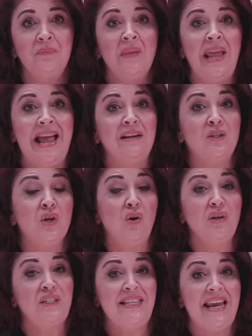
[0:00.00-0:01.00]
Our
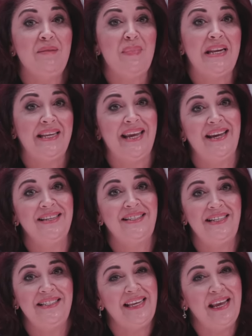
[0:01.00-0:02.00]
Torch segment guest
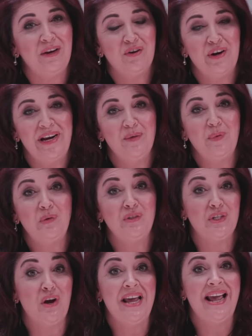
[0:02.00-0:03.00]
is the incredible
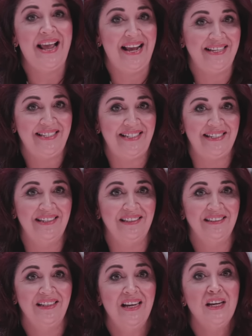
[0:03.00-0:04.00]
Donna
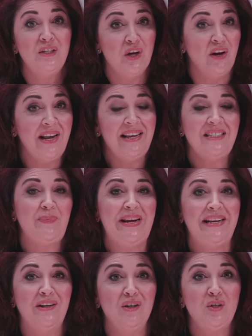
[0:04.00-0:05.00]
Aston. Donna has been
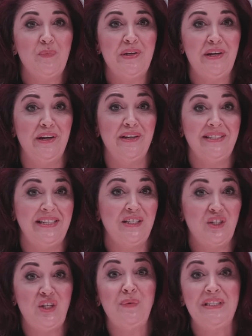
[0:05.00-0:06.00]
an entrepreneur since
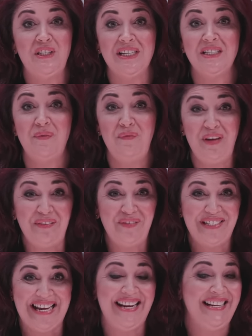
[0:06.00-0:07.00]
she was just
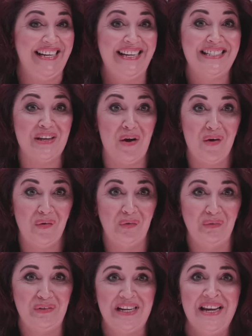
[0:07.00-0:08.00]
15 years
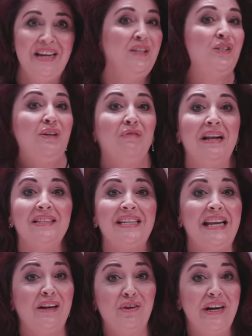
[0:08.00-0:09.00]
old. She runs an
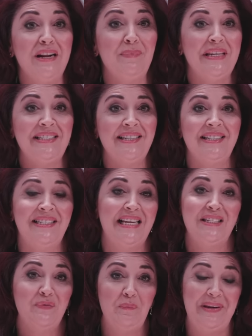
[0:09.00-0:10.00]
incredibly
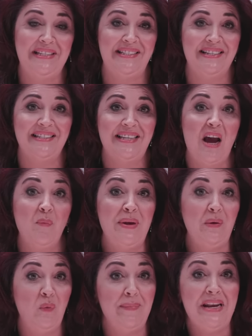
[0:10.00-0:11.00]
successful business
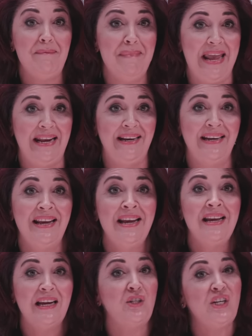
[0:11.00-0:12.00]
helping women and men
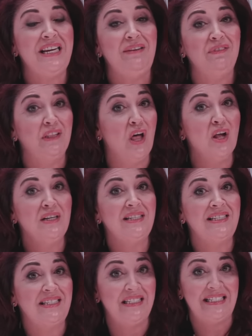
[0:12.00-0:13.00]
achieve long
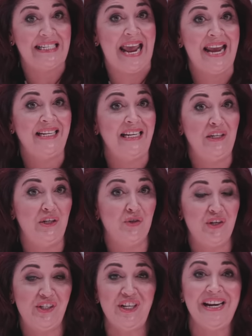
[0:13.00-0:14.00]
standing
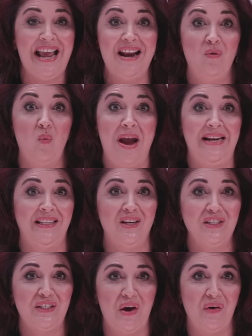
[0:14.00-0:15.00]
nutrition and weight
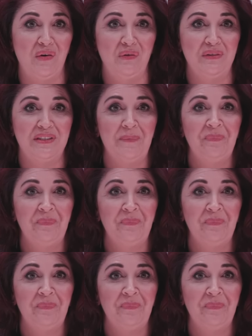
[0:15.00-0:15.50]
loss goals.